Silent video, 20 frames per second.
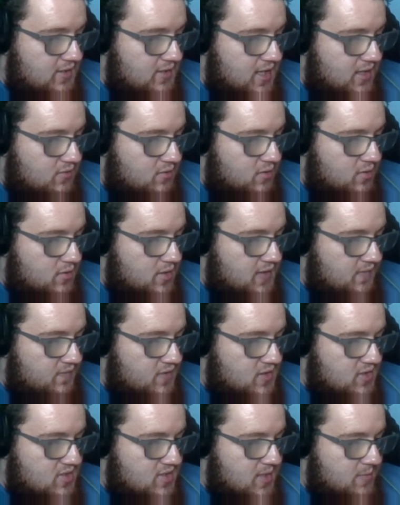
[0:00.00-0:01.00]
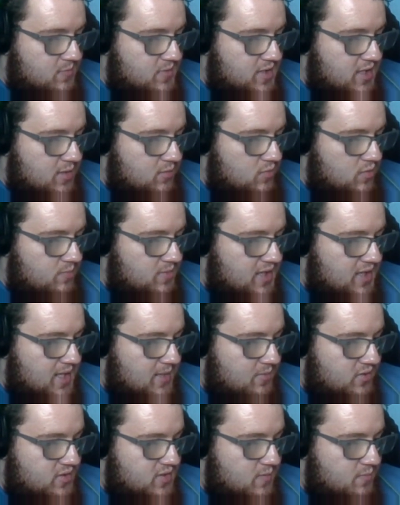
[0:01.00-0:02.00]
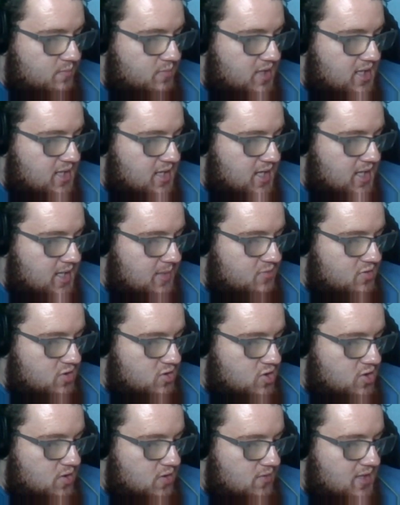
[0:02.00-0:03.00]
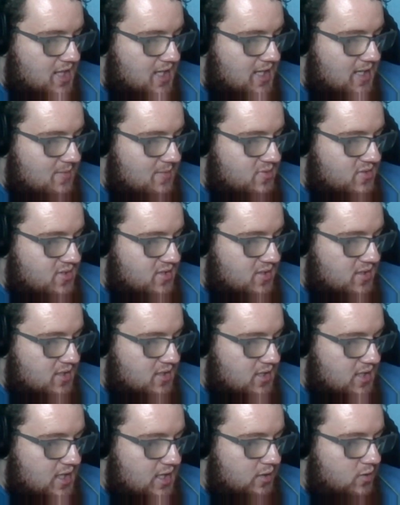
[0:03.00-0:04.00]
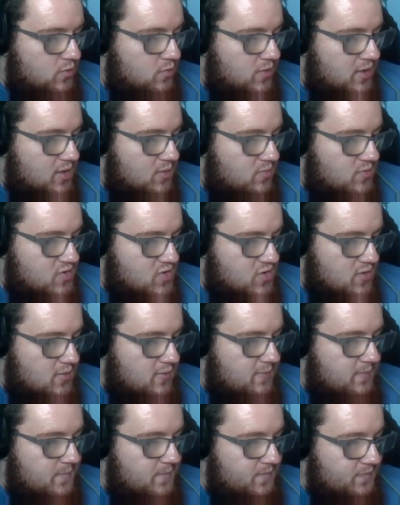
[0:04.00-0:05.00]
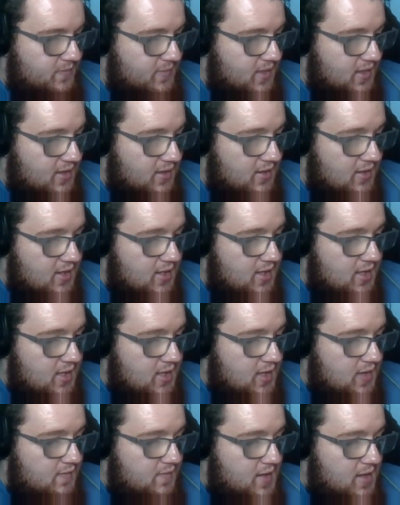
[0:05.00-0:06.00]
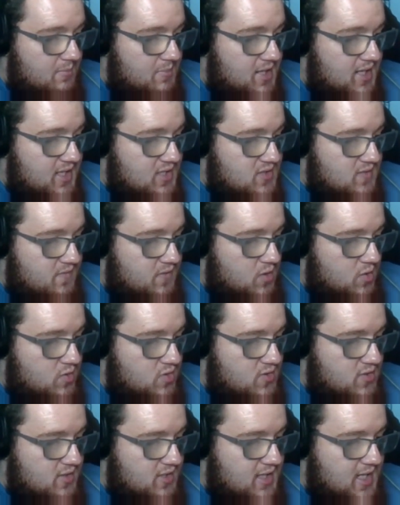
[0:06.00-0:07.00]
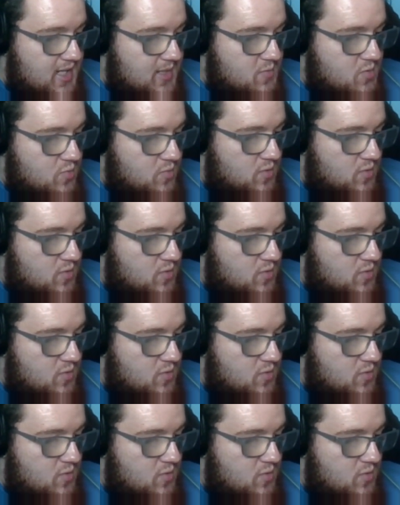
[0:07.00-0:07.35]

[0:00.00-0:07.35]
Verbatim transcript: Download of this update will be able to pin up to two games in Quick Resume. That means those games